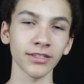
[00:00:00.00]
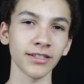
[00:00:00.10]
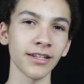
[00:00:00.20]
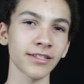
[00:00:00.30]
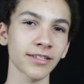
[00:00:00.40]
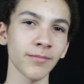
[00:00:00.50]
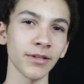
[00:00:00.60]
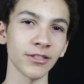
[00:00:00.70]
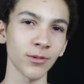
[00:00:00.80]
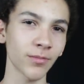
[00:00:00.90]
Snakes can
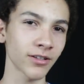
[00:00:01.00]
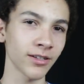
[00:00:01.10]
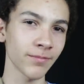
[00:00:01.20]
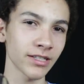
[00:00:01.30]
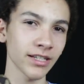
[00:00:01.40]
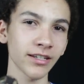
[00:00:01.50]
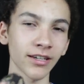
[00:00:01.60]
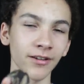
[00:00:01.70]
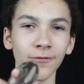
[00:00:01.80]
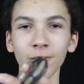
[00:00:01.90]
be super clumsy
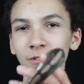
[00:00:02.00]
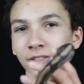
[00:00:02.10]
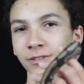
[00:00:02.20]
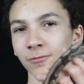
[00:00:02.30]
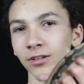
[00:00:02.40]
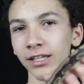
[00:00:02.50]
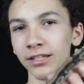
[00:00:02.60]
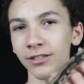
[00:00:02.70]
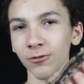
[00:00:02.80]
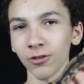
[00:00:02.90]
and, of course,
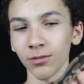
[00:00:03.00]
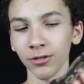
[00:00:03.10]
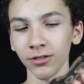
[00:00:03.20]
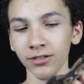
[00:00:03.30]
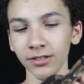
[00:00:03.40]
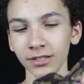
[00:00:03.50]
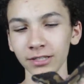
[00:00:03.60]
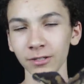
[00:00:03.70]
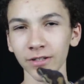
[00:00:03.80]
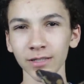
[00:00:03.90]
really adorable,
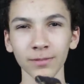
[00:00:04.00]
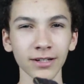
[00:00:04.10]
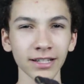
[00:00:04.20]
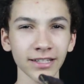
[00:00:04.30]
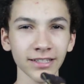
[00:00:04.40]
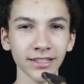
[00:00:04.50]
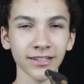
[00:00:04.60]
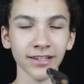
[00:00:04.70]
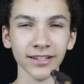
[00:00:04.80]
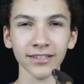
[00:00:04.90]
so it's pretty easy
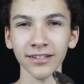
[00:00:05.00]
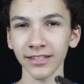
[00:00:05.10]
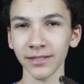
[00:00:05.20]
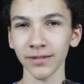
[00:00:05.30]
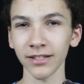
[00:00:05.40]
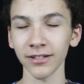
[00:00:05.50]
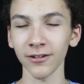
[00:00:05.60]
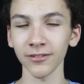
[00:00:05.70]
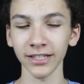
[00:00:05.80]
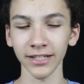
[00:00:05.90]
to accidentally spend
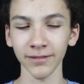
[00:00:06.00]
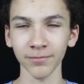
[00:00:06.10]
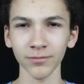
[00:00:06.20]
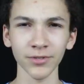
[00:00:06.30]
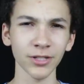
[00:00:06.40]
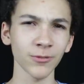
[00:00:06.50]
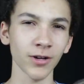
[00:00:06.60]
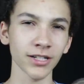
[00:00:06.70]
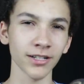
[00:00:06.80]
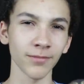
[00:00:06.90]
all day just
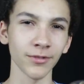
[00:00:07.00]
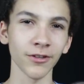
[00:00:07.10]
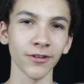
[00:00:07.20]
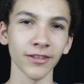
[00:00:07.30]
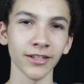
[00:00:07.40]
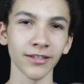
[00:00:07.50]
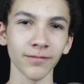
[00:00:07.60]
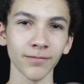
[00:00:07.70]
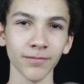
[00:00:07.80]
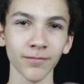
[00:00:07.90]
watching them do their thing.